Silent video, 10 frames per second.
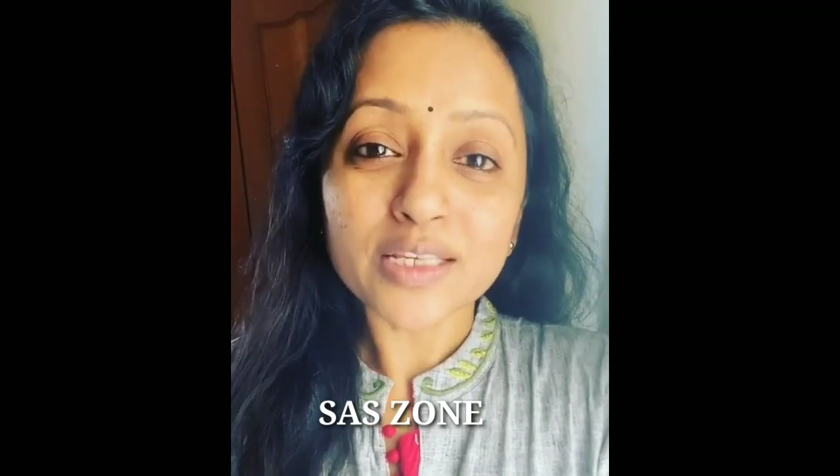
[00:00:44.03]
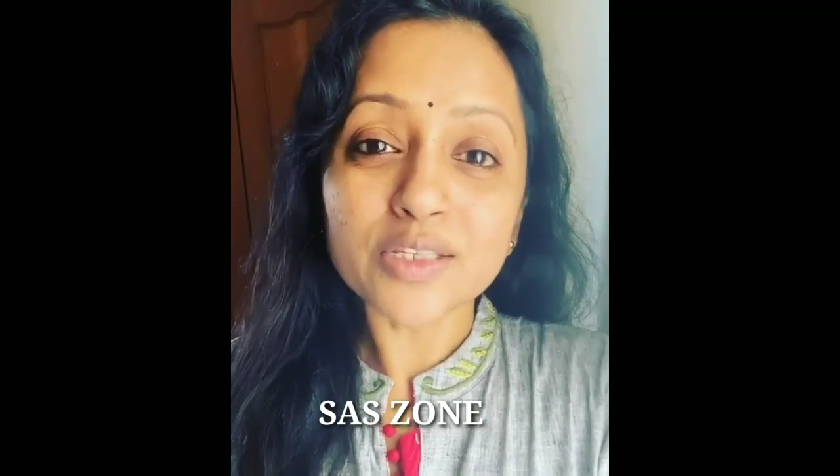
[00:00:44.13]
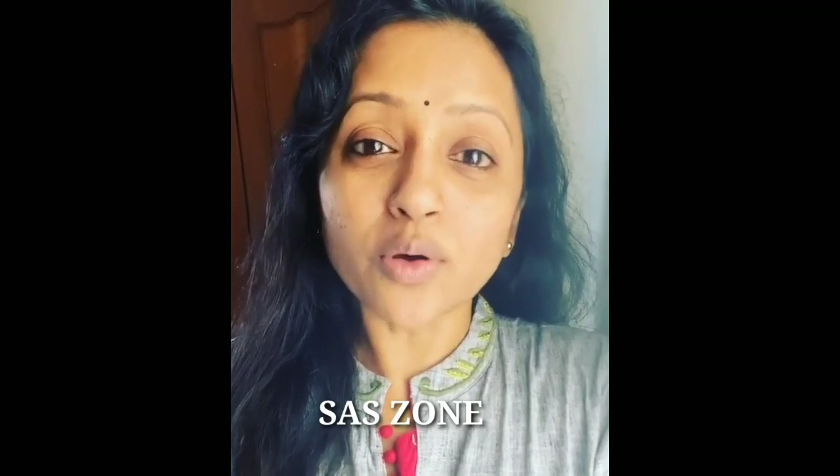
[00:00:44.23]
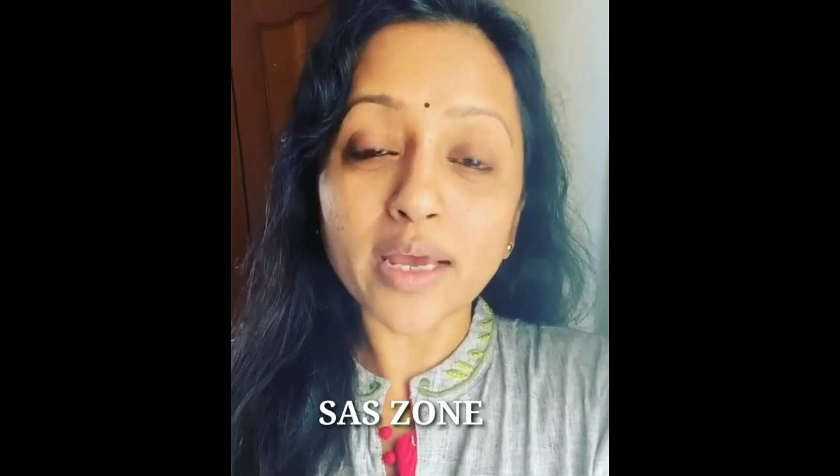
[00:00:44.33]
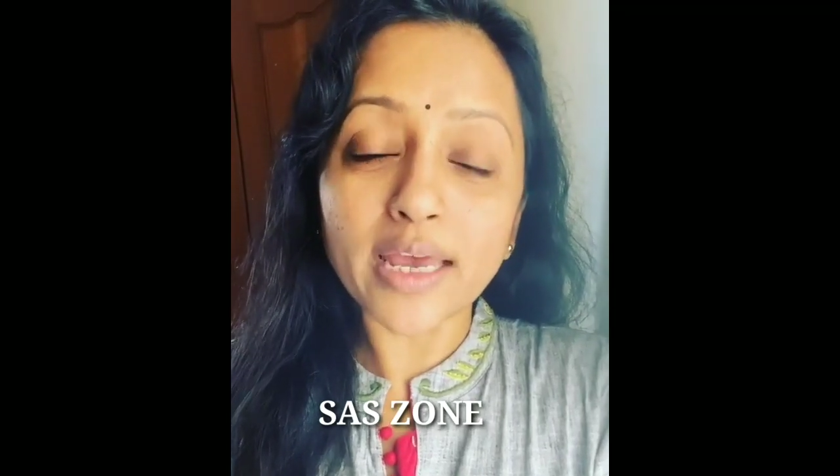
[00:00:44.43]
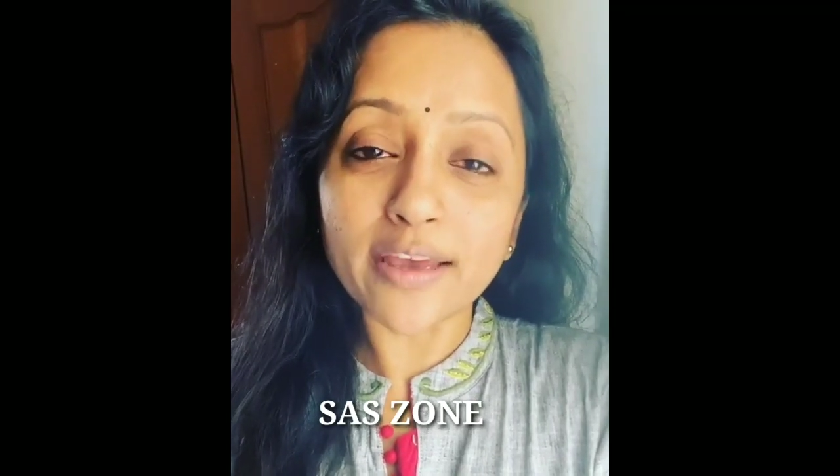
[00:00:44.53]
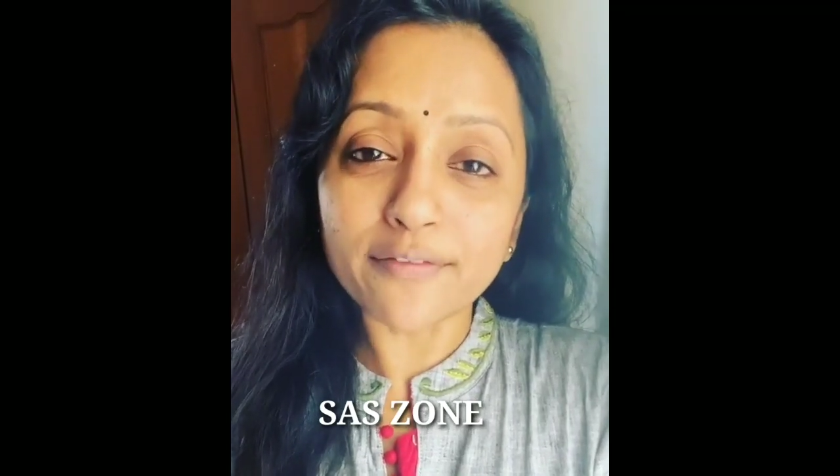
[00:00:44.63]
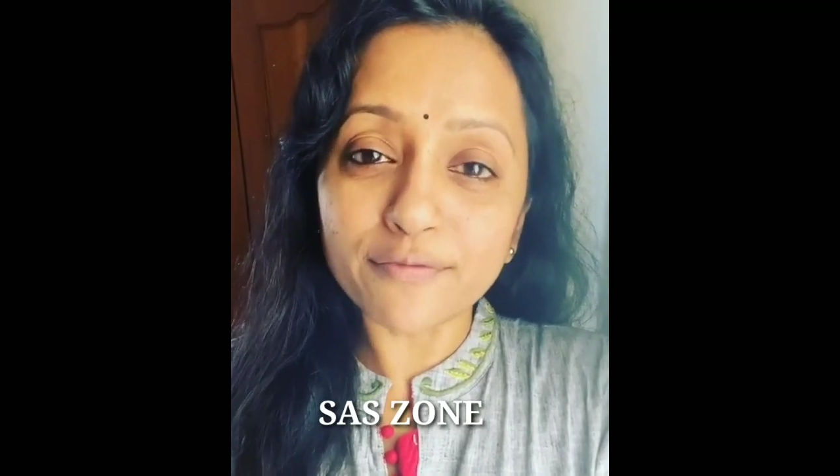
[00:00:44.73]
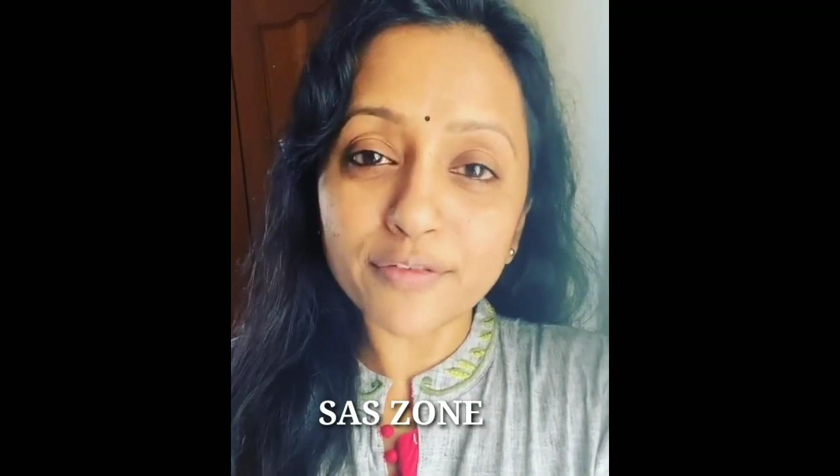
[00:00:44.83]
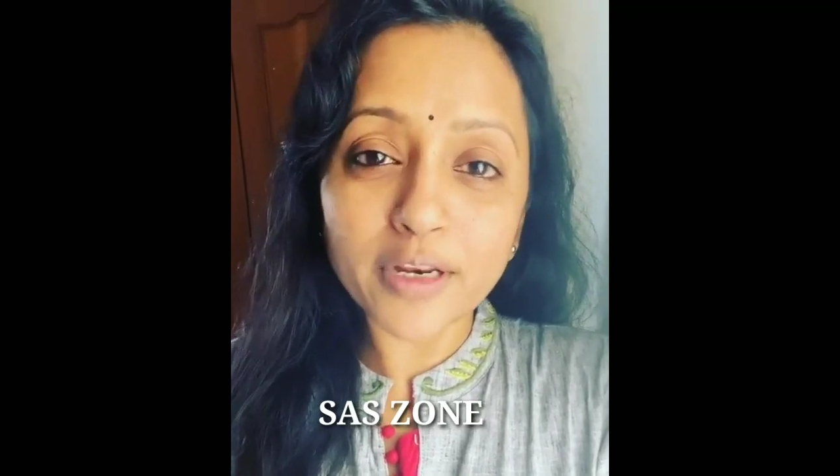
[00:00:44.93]
So
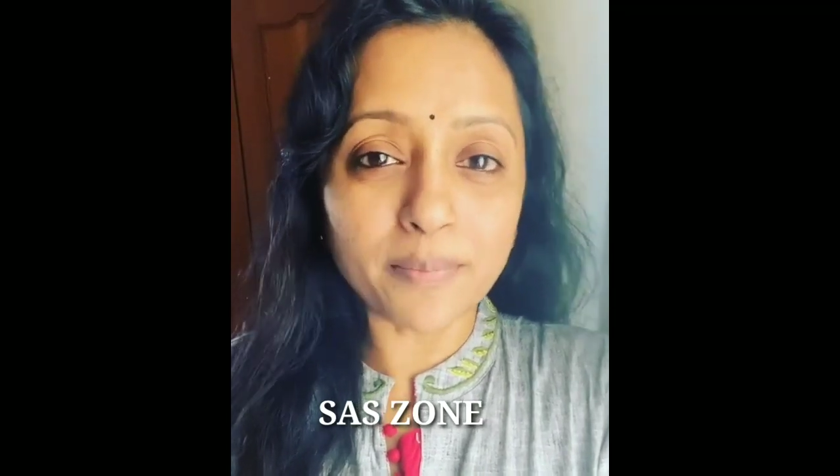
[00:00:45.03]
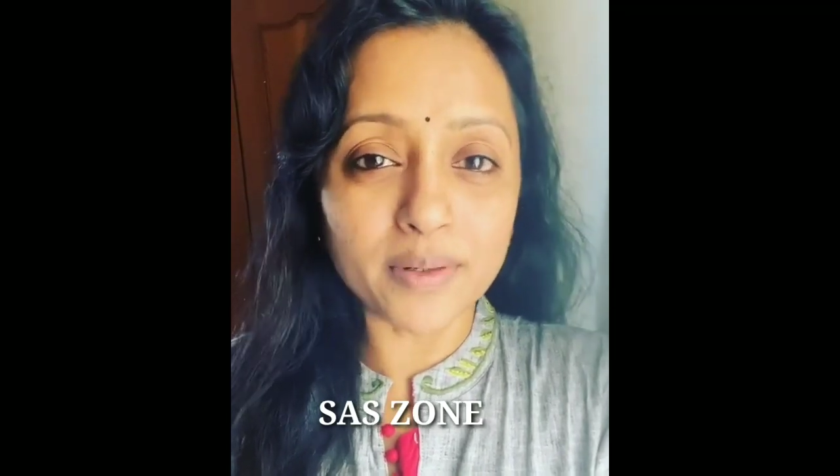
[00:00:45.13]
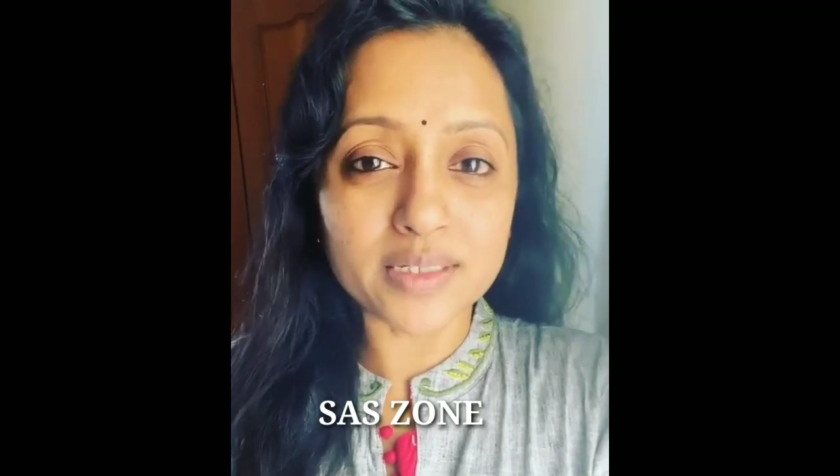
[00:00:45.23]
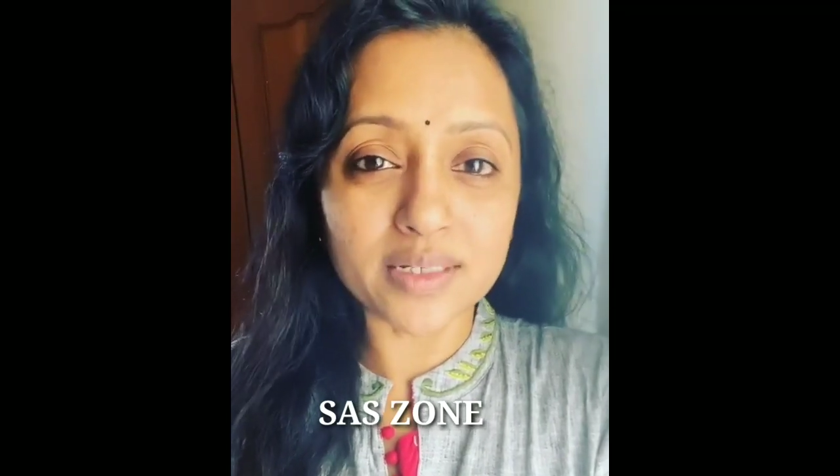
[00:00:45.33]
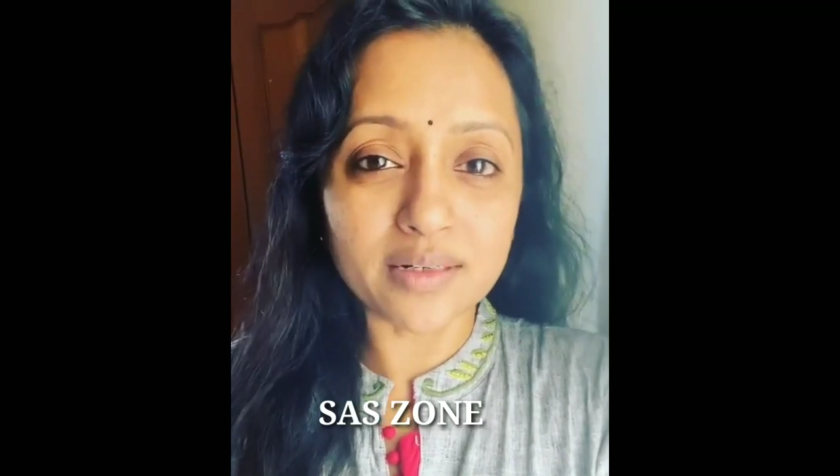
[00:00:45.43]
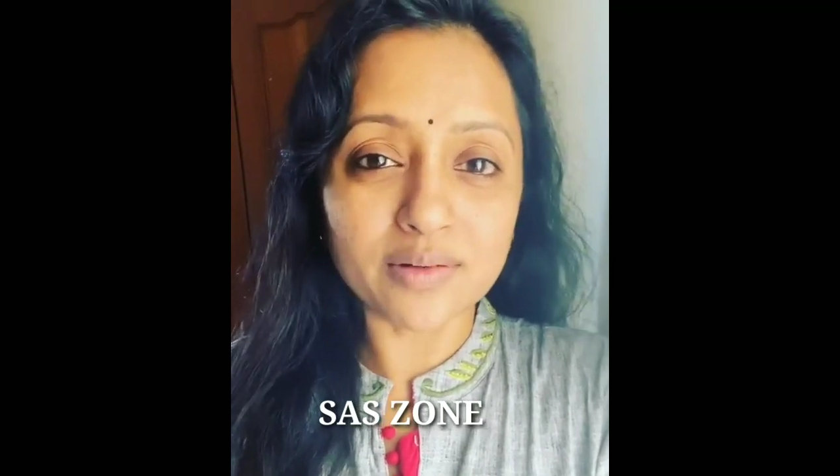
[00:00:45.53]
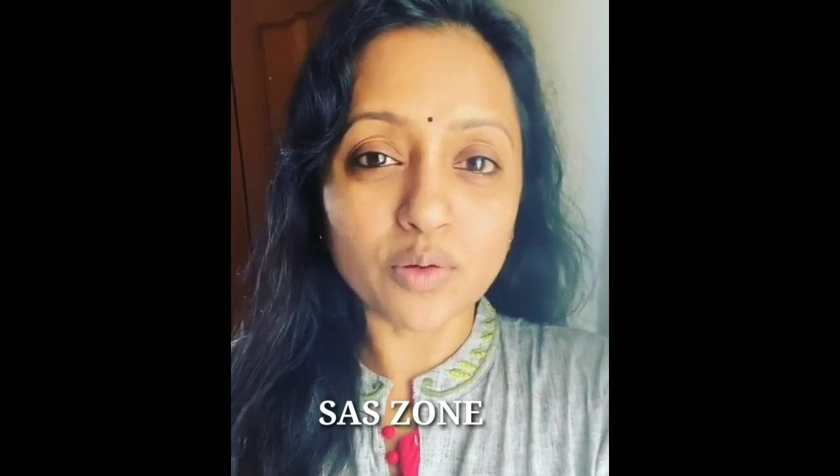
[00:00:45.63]
every person